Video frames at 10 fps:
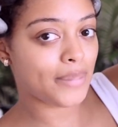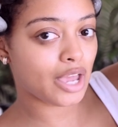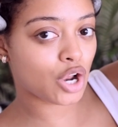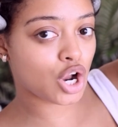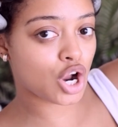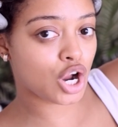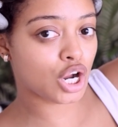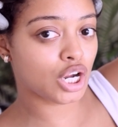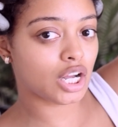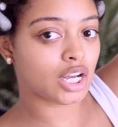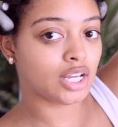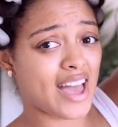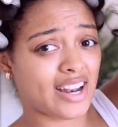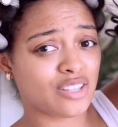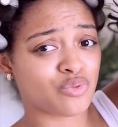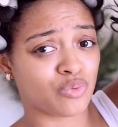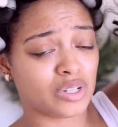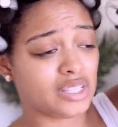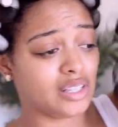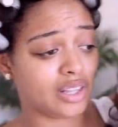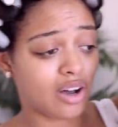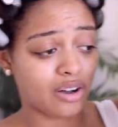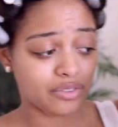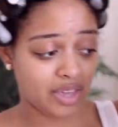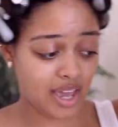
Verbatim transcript: better and it's really long.